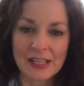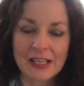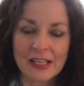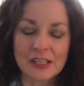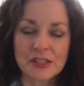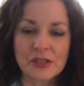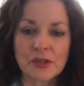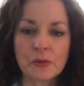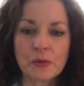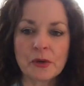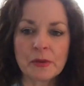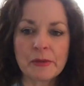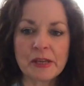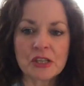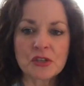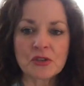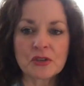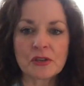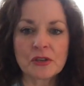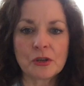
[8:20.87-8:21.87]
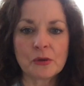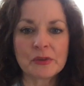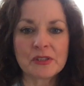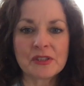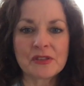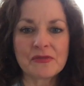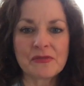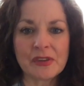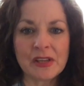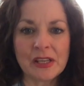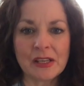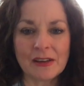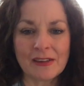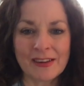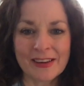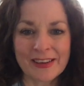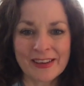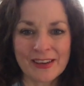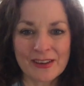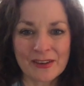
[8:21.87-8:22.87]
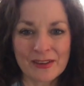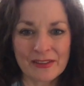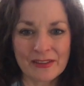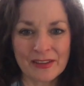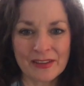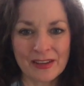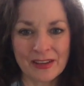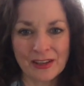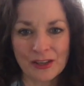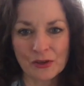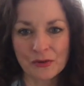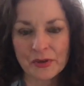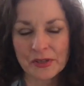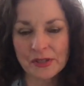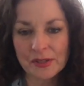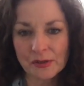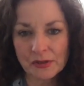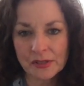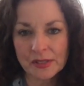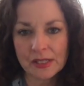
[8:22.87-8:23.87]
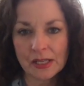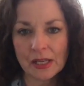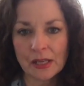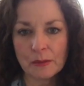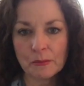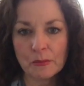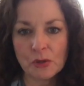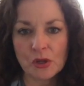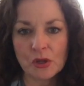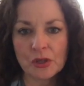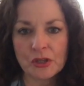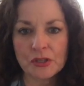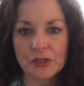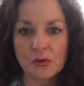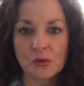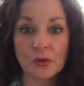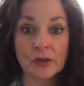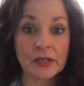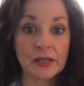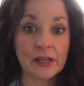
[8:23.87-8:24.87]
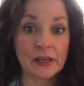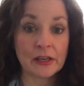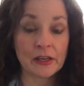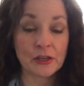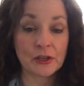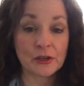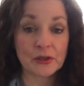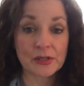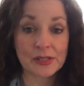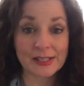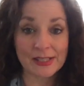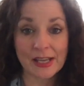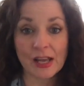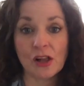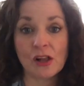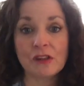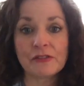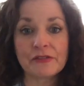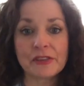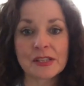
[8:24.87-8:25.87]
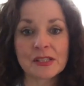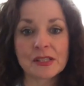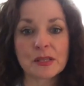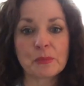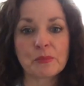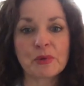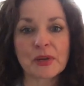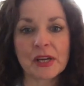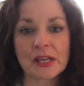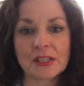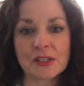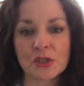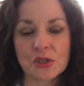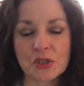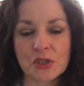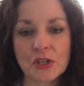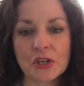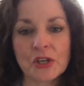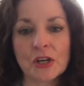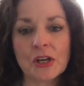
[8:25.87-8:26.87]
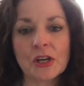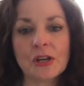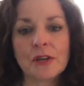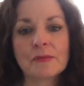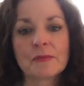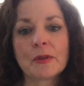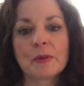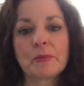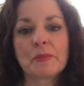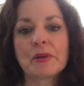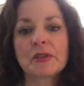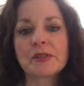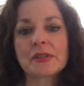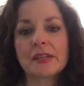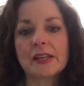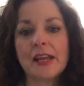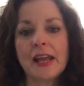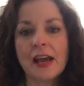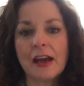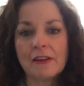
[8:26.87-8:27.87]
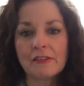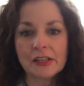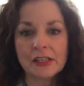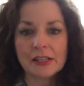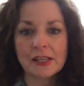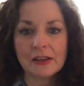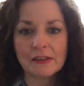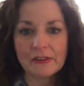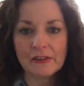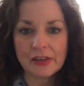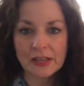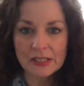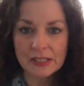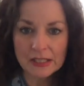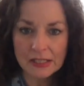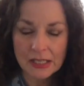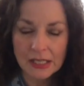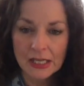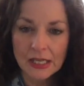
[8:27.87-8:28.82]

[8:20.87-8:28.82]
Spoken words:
So you want to make sure no one's feet are near the crystal singing bowls or near yourself as the practitioner, the person having the event.